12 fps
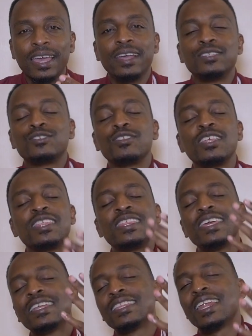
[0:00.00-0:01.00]
And so, the
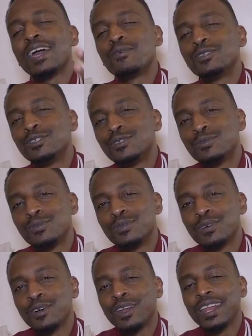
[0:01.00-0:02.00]
thing that I want you
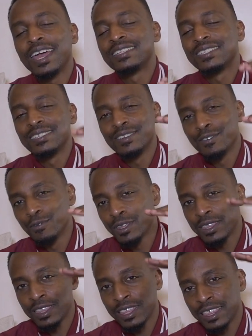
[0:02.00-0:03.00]
to connect
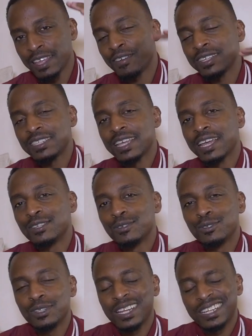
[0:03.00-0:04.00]
with the th- first thing I
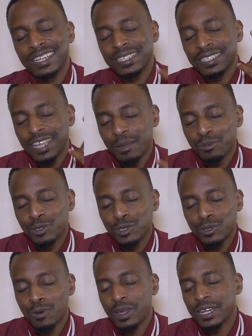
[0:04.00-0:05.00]
told you that it is time to
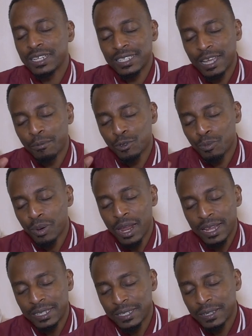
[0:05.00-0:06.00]
sow and it is time to
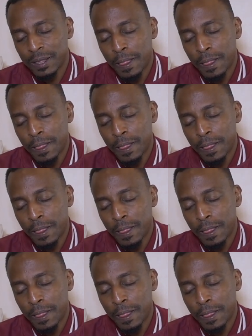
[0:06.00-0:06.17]
plant.